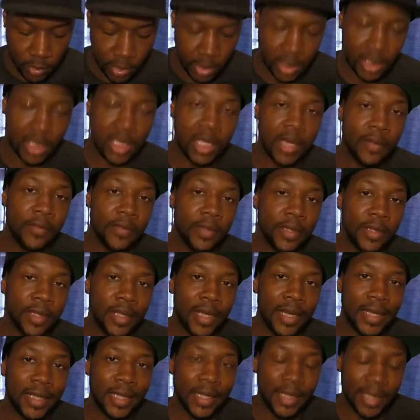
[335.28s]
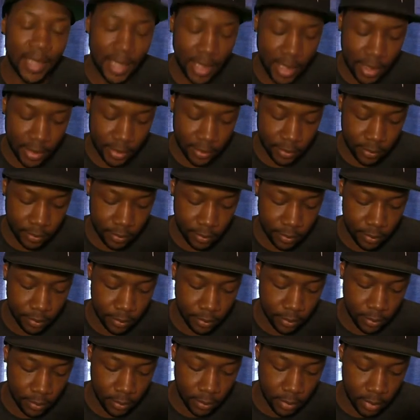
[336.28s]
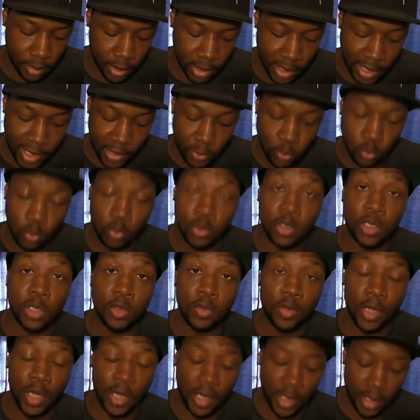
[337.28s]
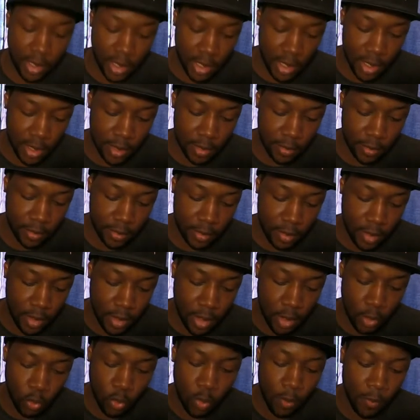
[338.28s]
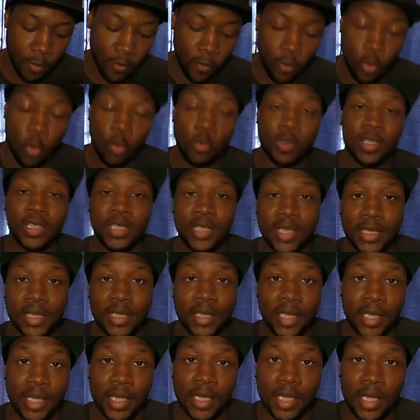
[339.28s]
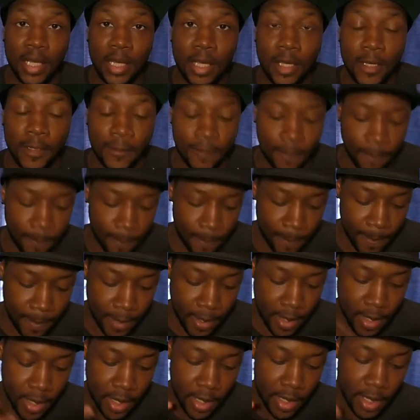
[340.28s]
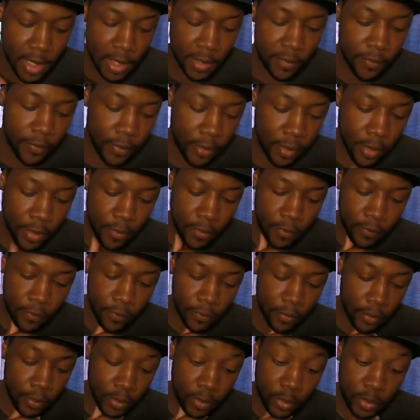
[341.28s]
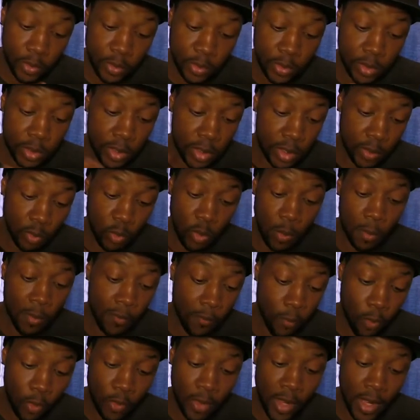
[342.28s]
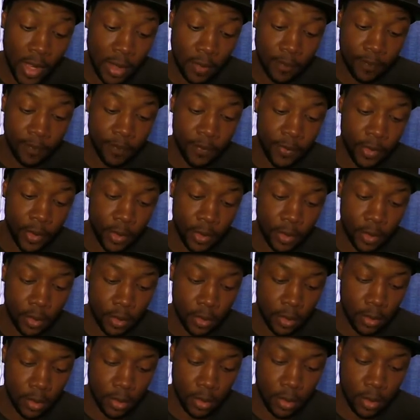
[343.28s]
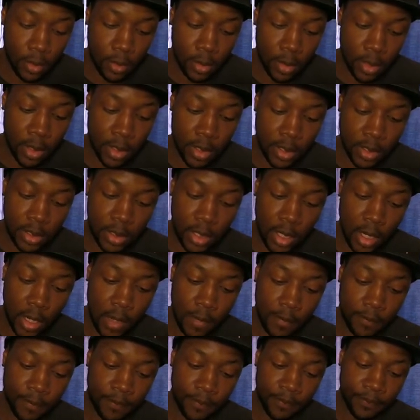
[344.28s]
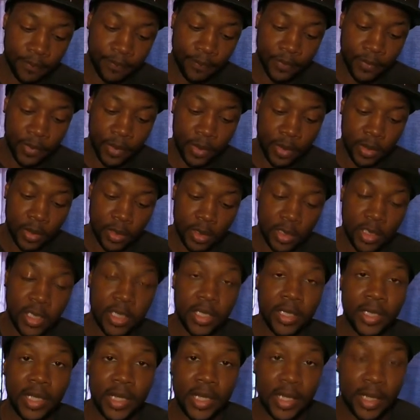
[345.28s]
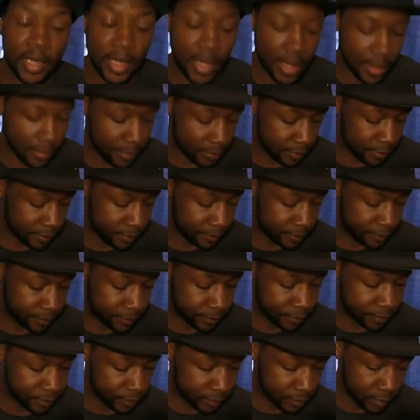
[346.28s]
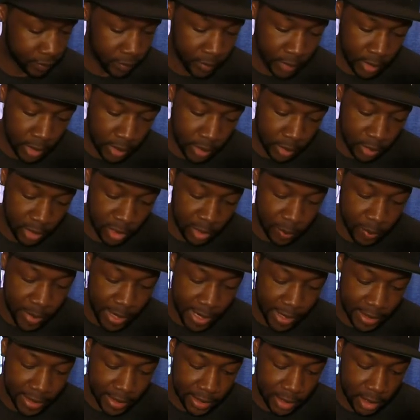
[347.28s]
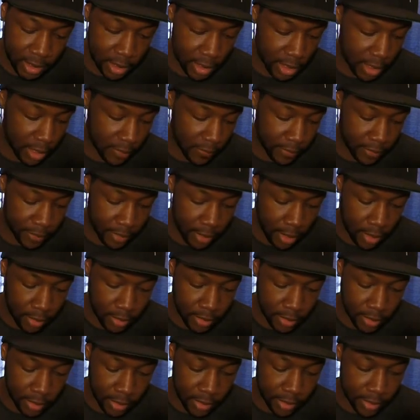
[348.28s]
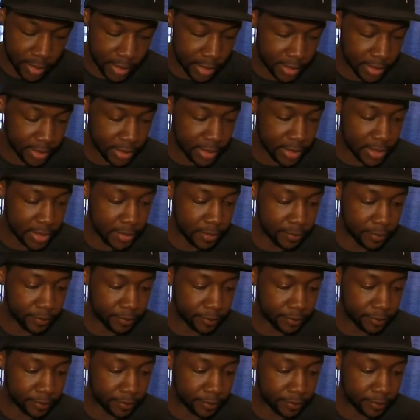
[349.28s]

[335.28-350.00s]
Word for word: eleven ninety nine. The last one was two ninety nine. The one before was six ninety nine, and the very the one before that is um, ten ninety nine. So this Basszilla, eleven dollars ninety nine cent.